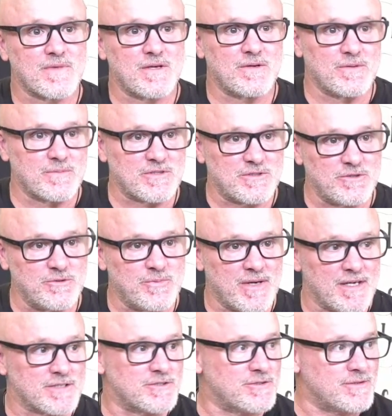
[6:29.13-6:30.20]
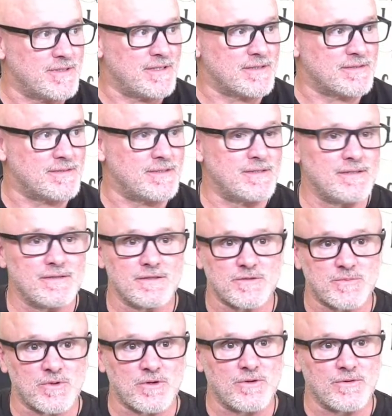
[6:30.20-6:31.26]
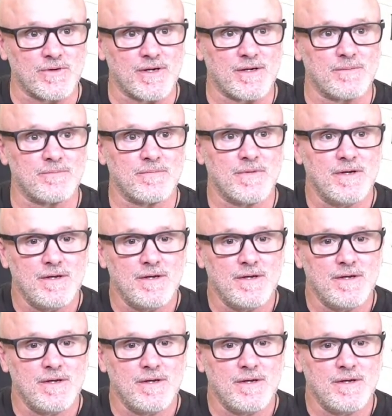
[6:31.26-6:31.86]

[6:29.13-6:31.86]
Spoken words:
and number two, Pastor Dixie in this program.